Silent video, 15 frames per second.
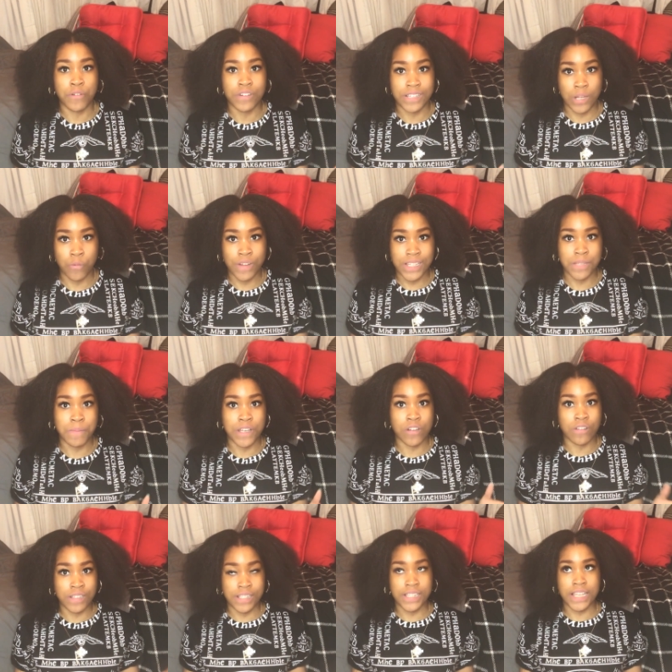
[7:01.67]
because they wanted to make
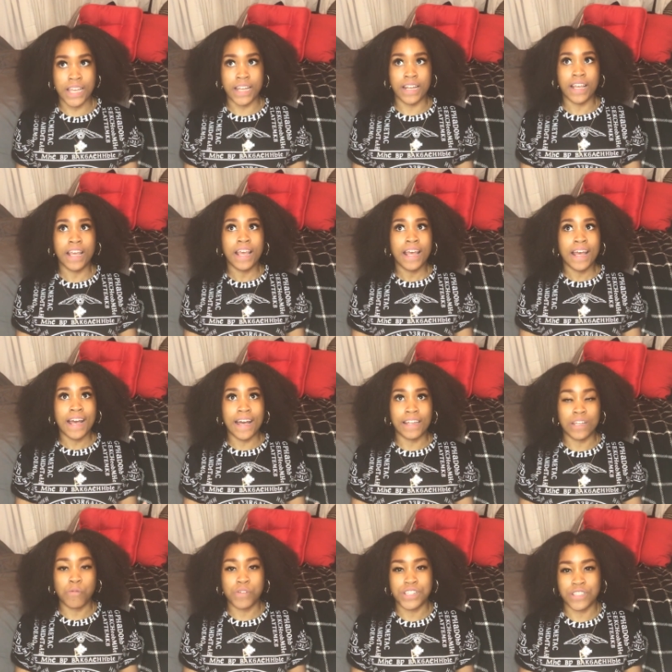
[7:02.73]
content
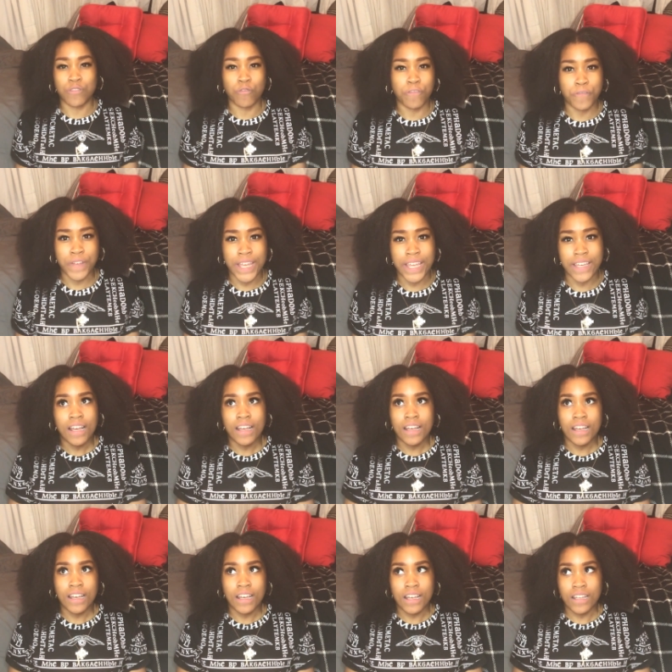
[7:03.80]
and it wasn't all fake
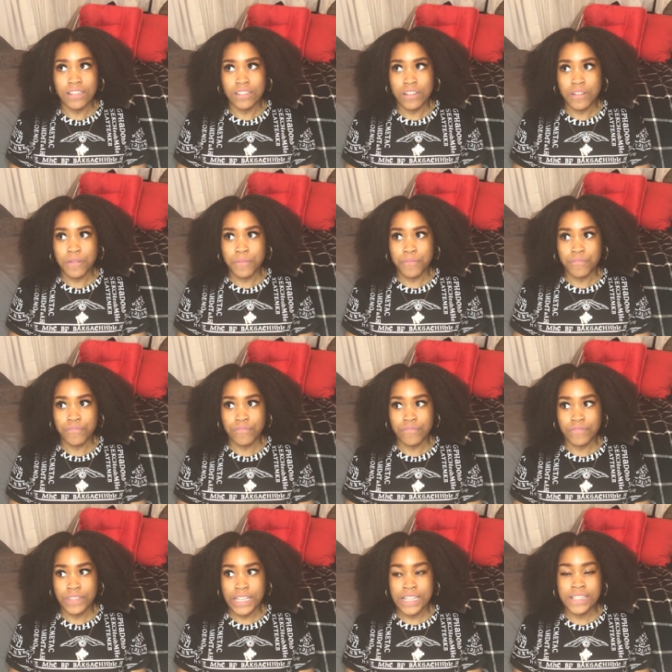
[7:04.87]
and um,
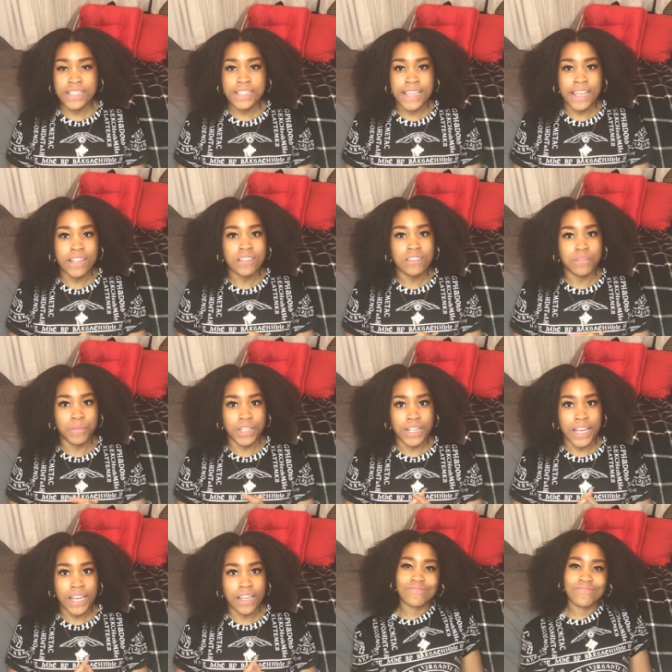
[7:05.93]
it entertained me
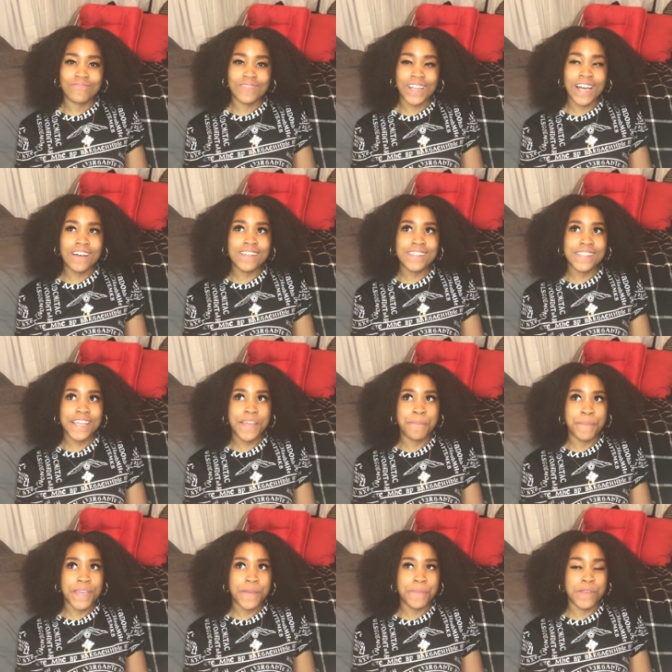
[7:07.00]
now I'll say
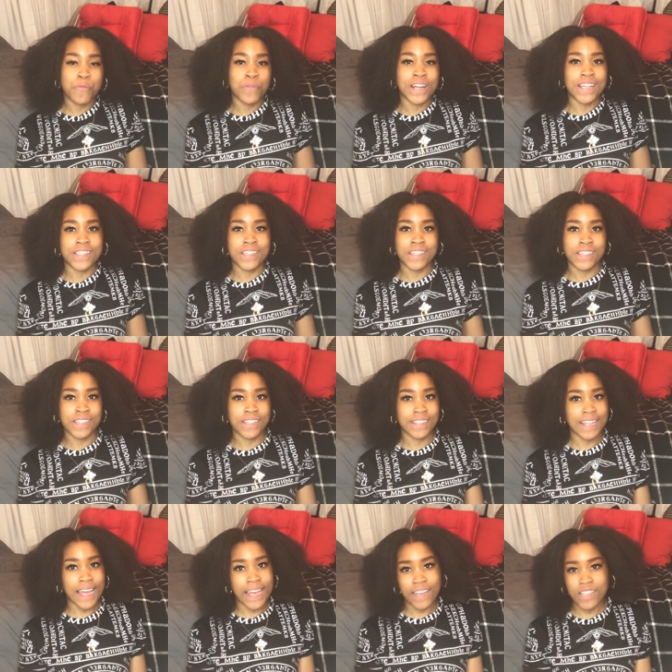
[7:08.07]
maybe when I
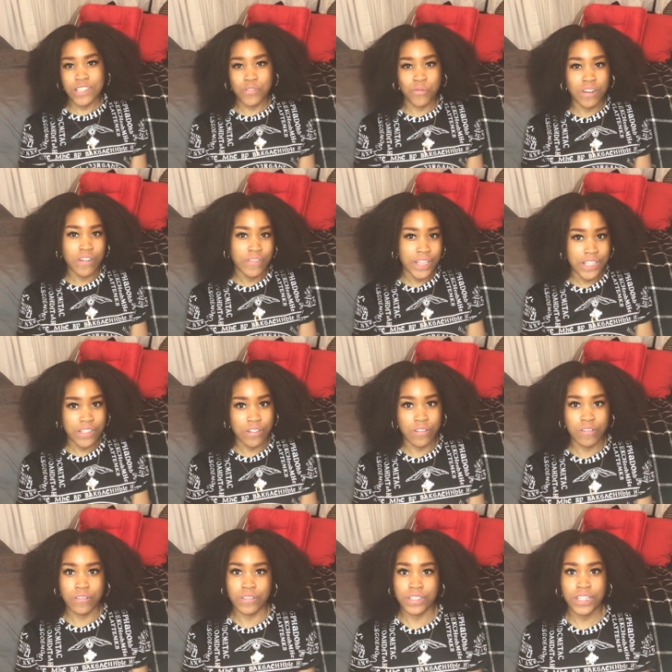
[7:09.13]
turned like 12 years
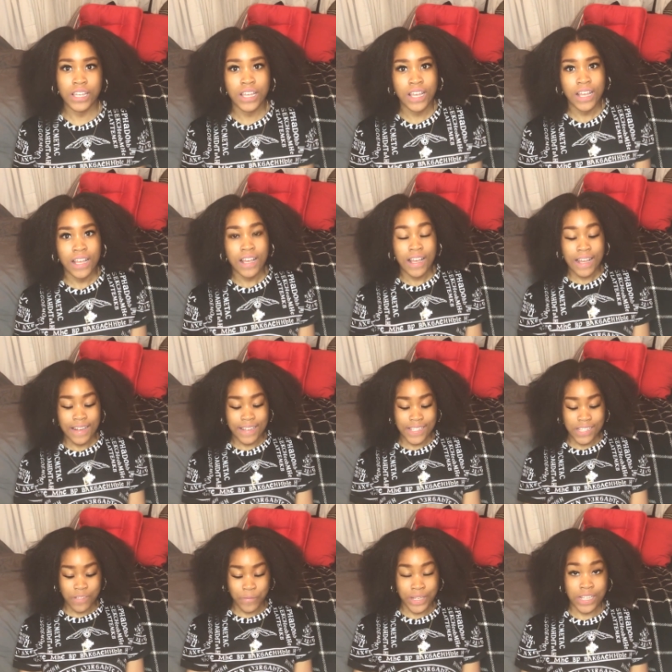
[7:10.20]
old
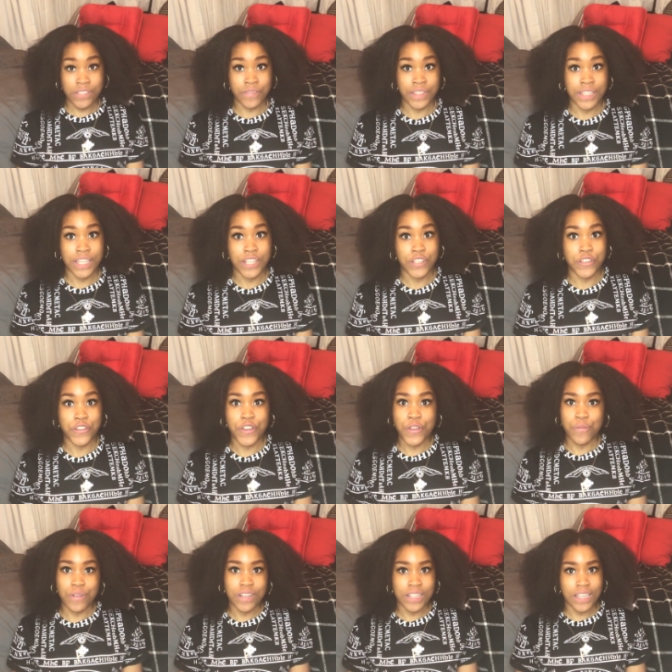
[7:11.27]
this is when I was thinking you
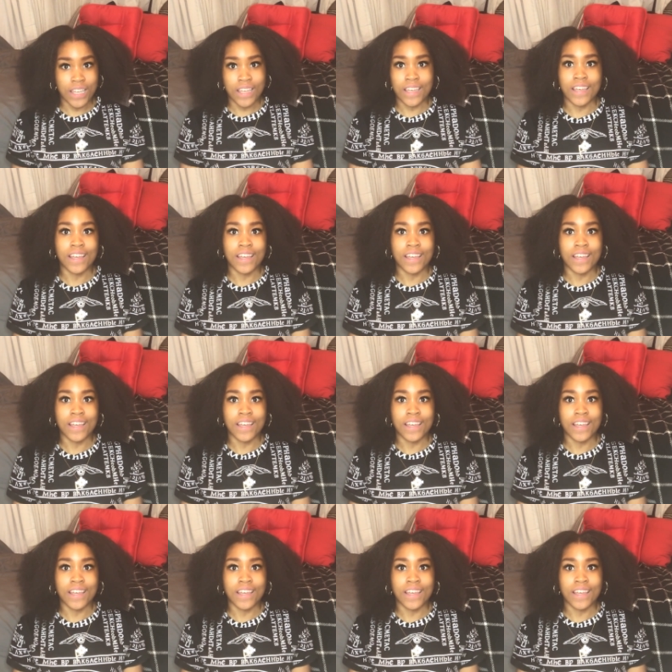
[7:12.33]
know what yeah